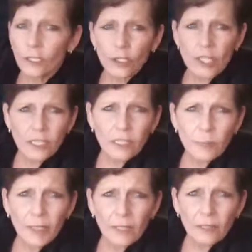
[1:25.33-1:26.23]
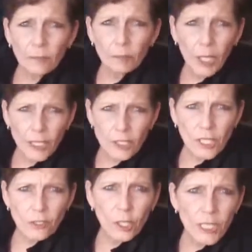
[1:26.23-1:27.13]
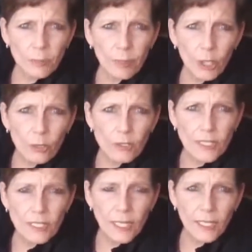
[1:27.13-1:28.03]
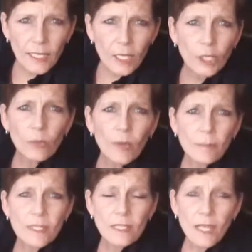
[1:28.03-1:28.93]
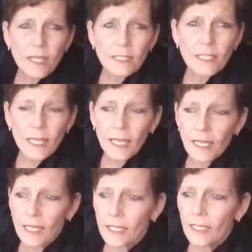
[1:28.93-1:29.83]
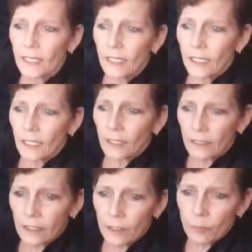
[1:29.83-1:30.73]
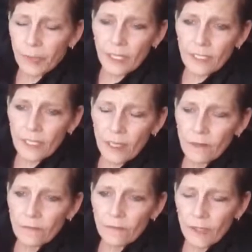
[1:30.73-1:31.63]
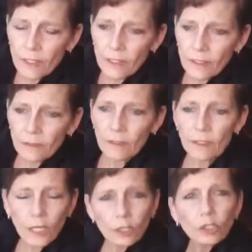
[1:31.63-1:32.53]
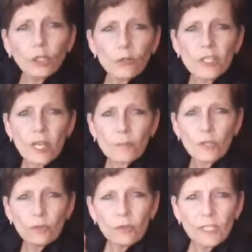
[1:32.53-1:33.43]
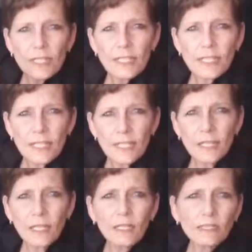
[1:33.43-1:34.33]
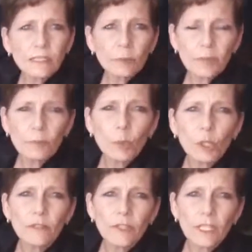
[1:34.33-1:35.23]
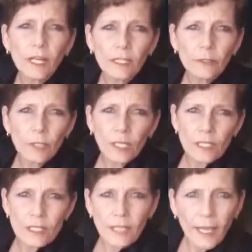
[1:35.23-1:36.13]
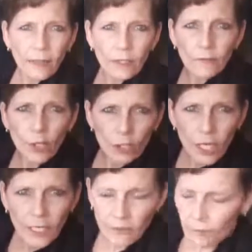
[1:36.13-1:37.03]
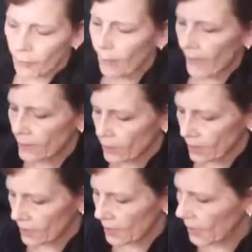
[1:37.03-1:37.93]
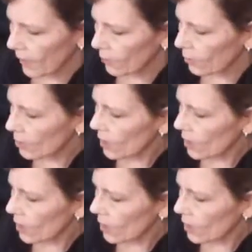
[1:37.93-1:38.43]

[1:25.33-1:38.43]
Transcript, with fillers: looks a little bit blotchy. I tried to post uh, on the website a little bit of uh, a close-up so you could see a little bit more of the colorings and how they've all kind of patched in together.